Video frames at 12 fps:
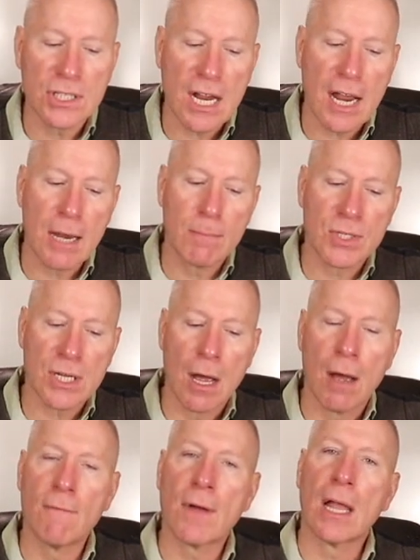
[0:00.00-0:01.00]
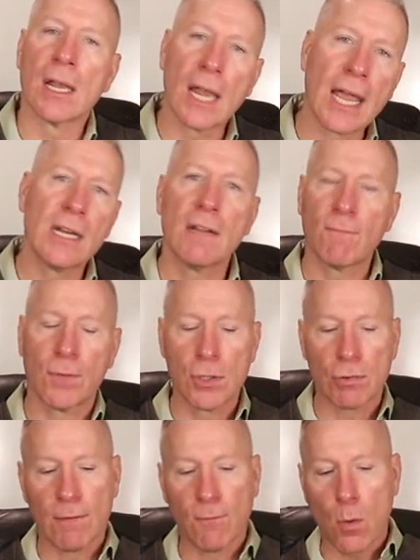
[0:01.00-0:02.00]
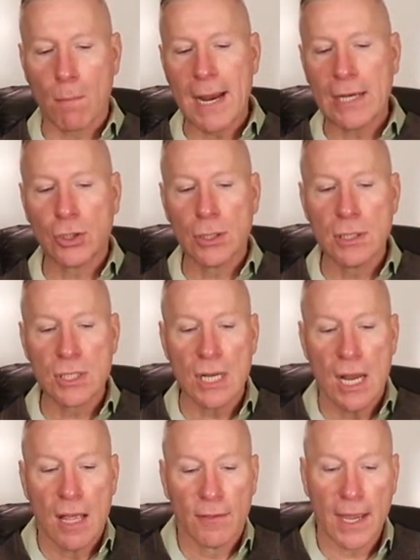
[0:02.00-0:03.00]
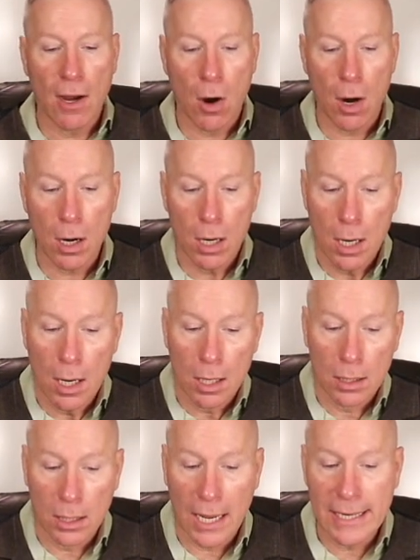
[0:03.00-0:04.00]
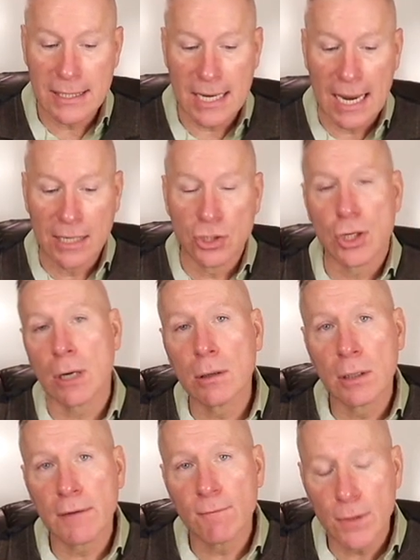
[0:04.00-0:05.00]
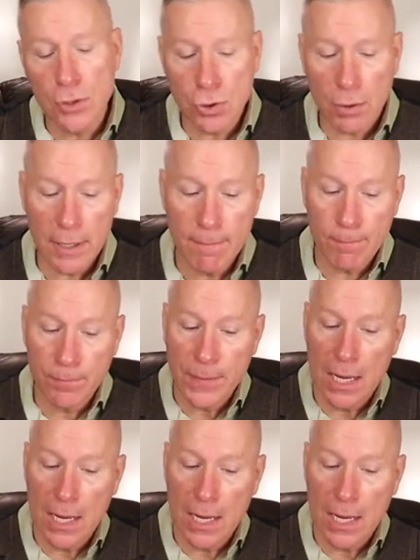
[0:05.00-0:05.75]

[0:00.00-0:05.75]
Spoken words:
types of light infantry formations. They are light and jungle infantry.